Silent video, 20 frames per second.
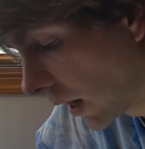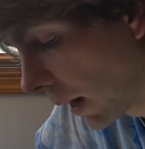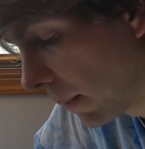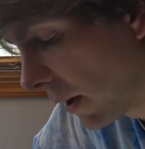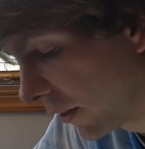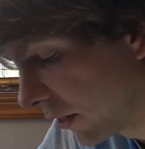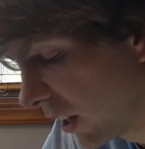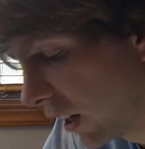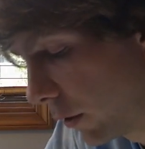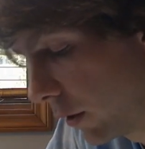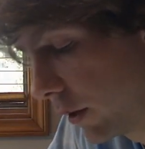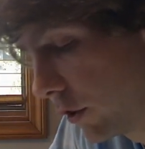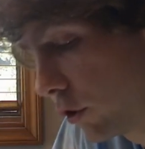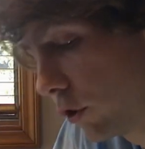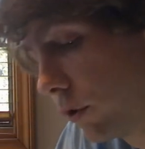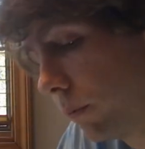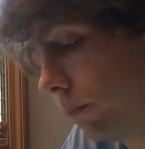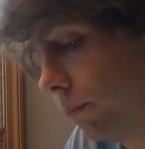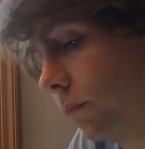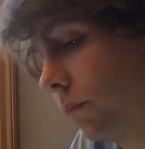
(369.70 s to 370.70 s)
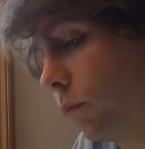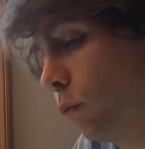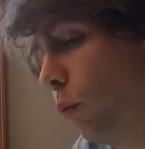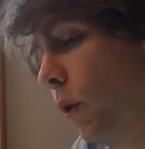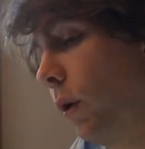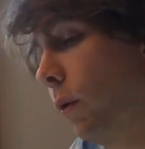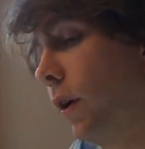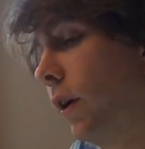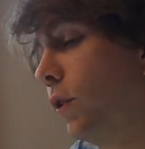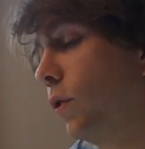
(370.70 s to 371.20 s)
How about perish?
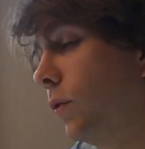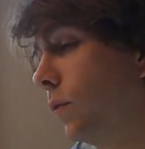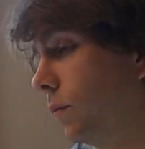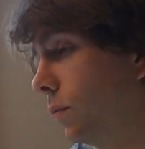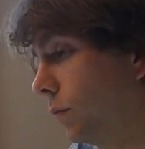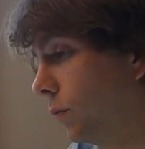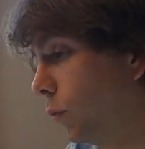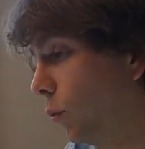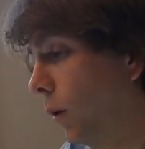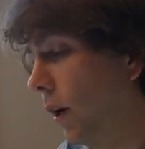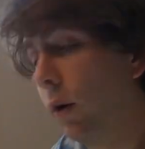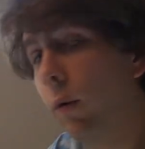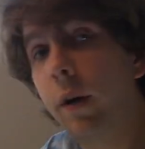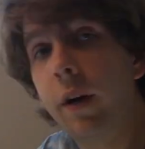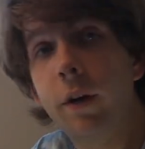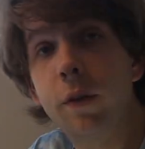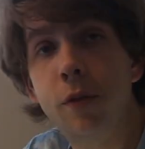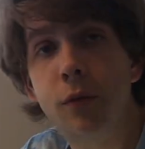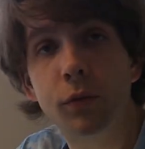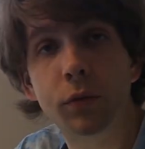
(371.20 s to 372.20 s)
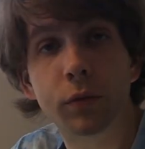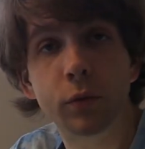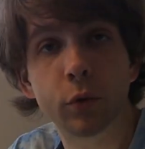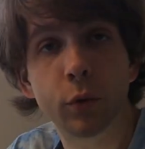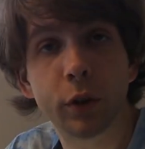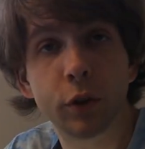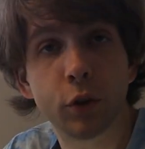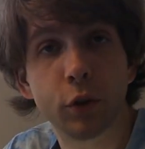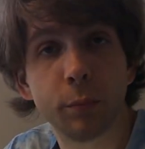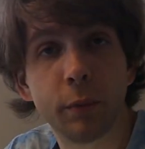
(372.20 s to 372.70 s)
We don't want to
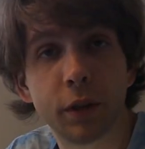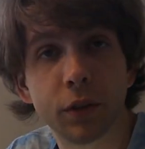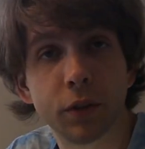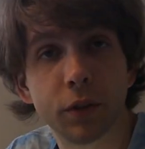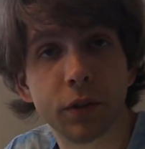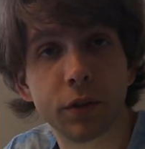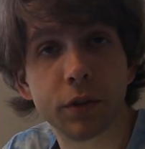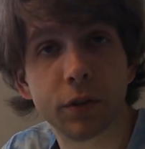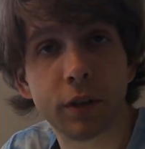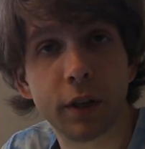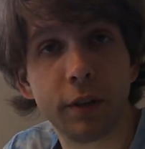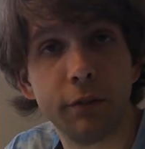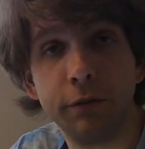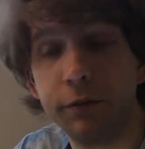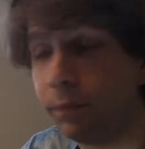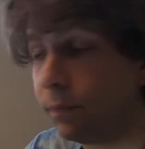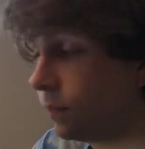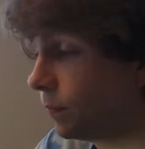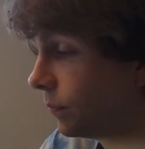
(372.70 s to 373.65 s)
drink too much of this stuff.